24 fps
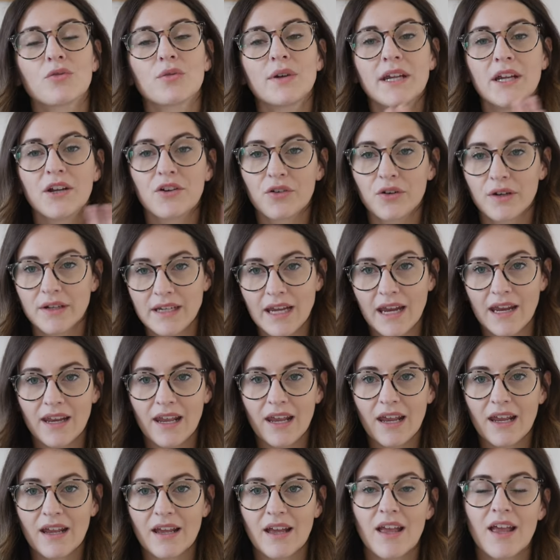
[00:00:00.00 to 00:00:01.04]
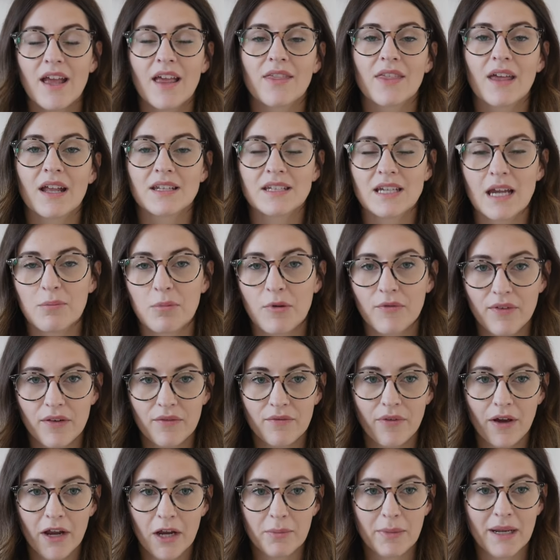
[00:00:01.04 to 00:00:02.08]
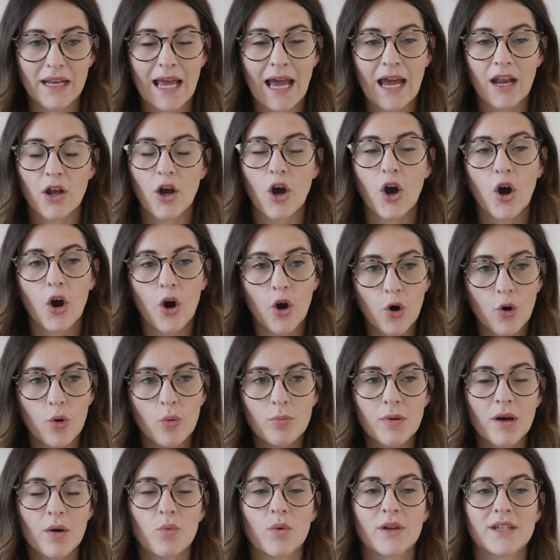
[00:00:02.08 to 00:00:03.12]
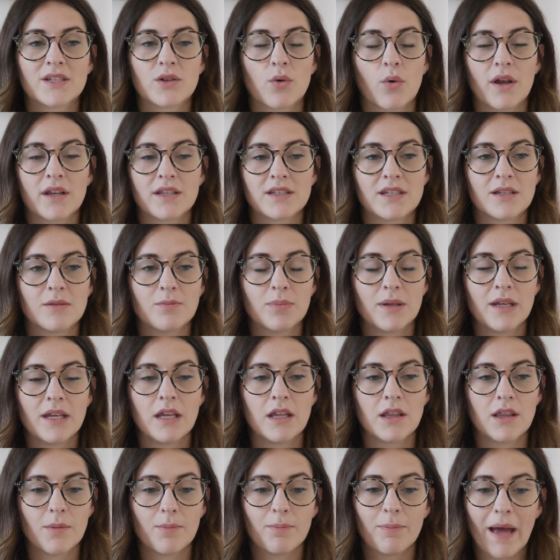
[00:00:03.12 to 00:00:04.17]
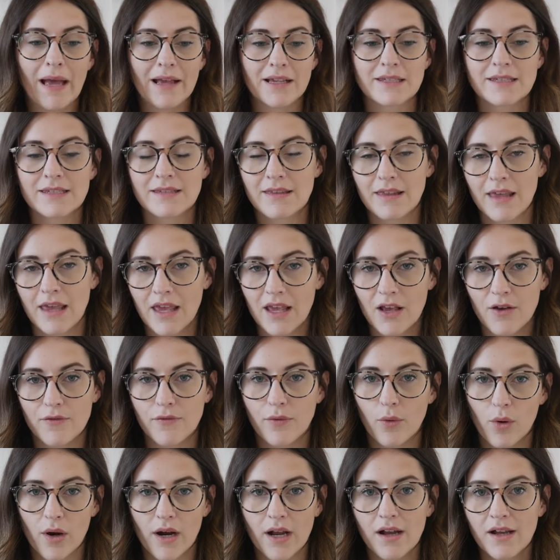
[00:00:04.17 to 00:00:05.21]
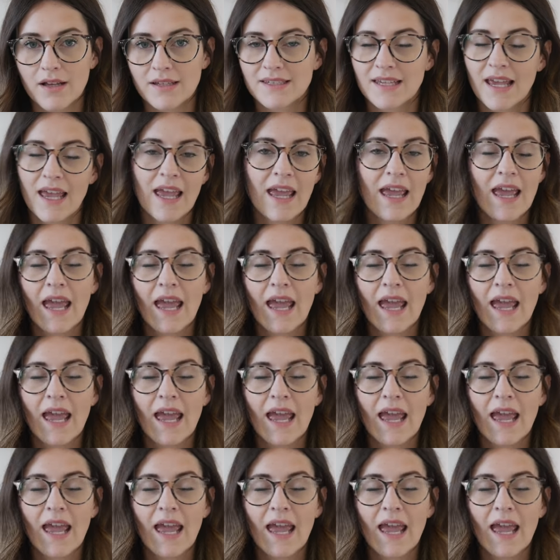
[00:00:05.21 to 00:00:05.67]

recreating that type of environment at home was going to be the best thing for us,